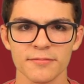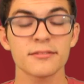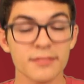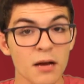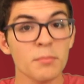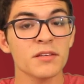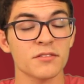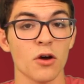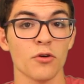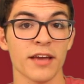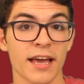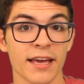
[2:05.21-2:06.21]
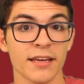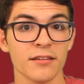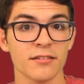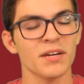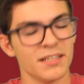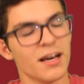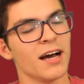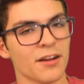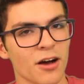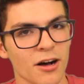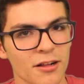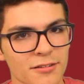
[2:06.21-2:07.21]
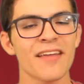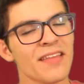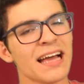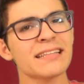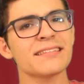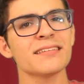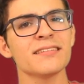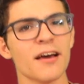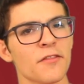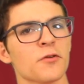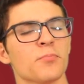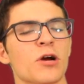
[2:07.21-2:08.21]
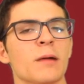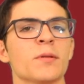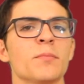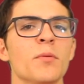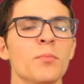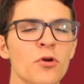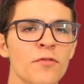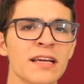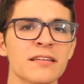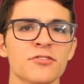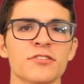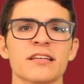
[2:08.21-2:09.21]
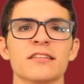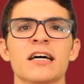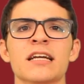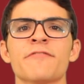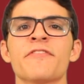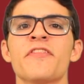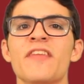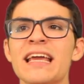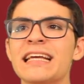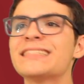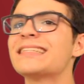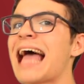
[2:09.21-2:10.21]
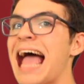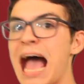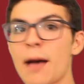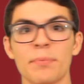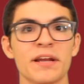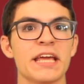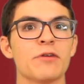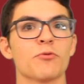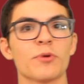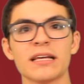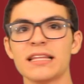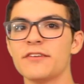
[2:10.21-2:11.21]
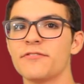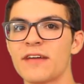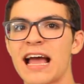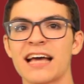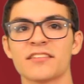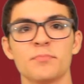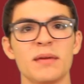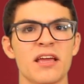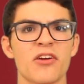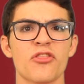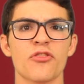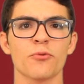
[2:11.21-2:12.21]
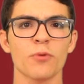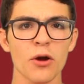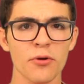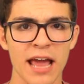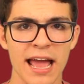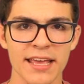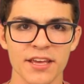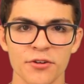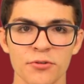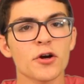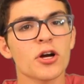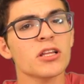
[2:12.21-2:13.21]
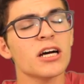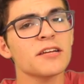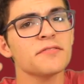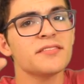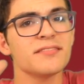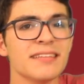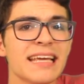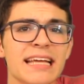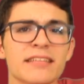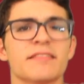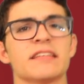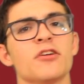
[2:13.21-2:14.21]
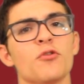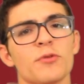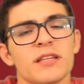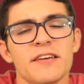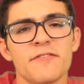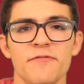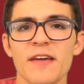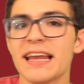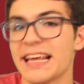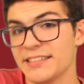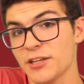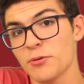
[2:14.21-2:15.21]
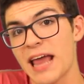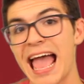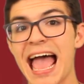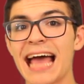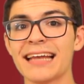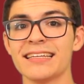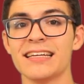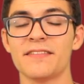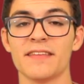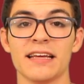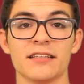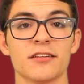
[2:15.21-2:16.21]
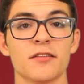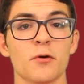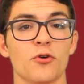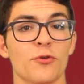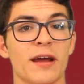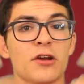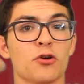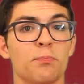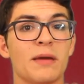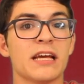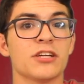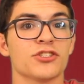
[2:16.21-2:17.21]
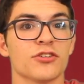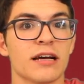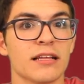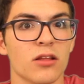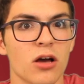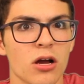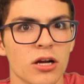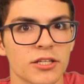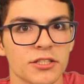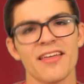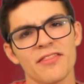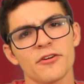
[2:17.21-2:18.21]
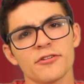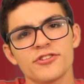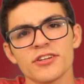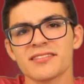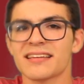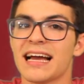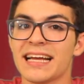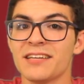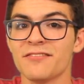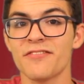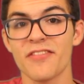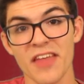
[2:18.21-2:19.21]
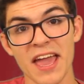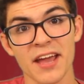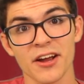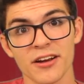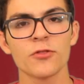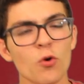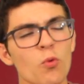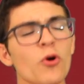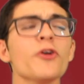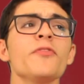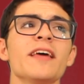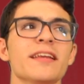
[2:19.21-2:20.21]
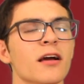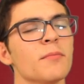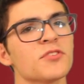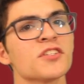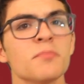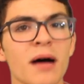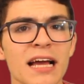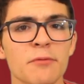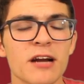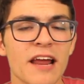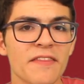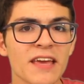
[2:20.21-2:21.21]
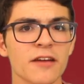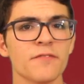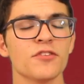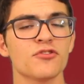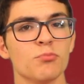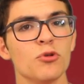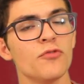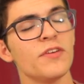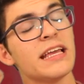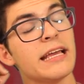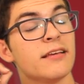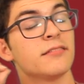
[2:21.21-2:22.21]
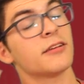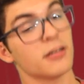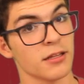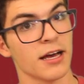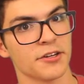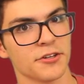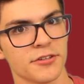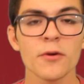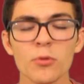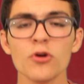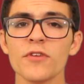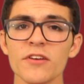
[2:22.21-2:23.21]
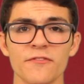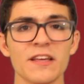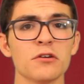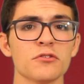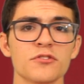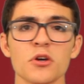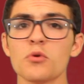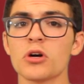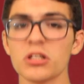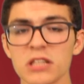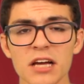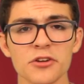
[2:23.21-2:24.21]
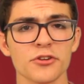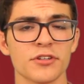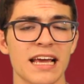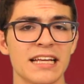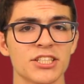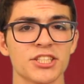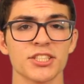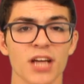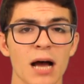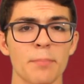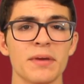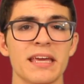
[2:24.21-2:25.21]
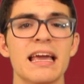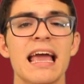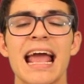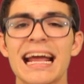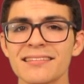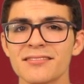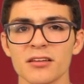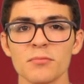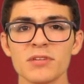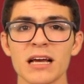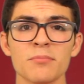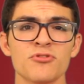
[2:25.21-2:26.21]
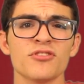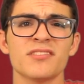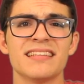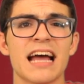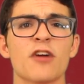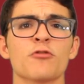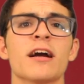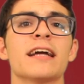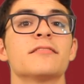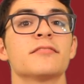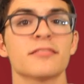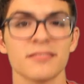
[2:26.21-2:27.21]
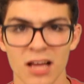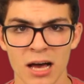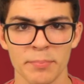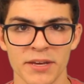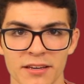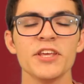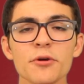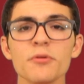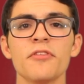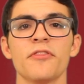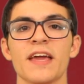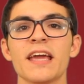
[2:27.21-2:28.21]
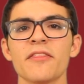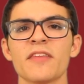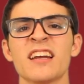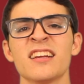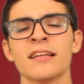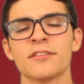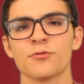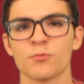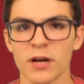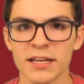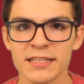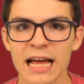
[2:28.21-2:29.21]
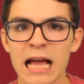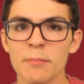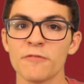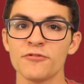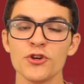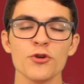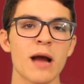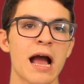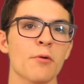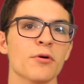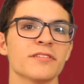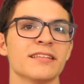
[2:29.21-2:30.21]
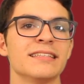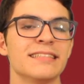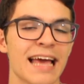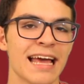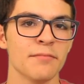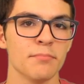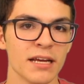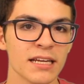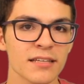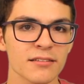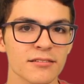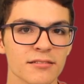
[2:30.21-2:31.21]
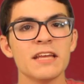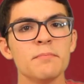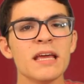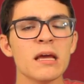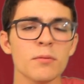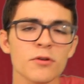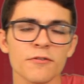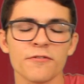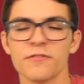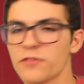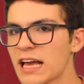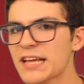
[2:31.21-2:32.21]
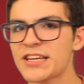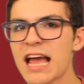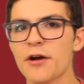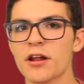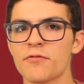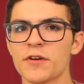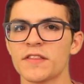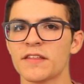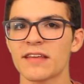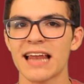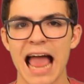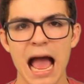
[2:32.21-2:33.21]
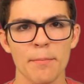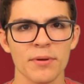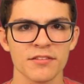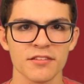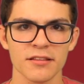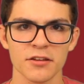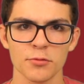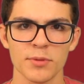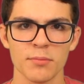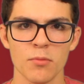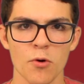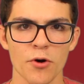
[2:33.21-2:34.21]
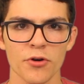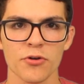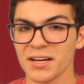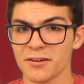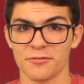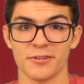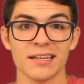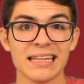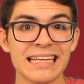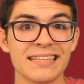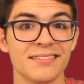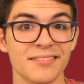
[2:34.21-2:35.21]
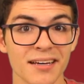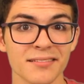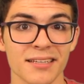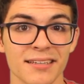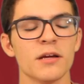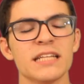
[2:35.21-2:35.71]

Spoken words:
Some is okay, but not all. And that's another problem. The movie is just a lot of things happening really fast being thrown at you. There are a lot of scenes that don't really fit and don't add anything to the greater picture at large. And they're just kind of there. The word that comes to mind when I think of this movie is cluttered. The movie feels so cluttered and choppy and sometimes just downright sloppy. You'd think that in its runtime of 2 hours and 10 minutes, it'd be able to flesh out everything that happens a little bit more. But it really doesn't.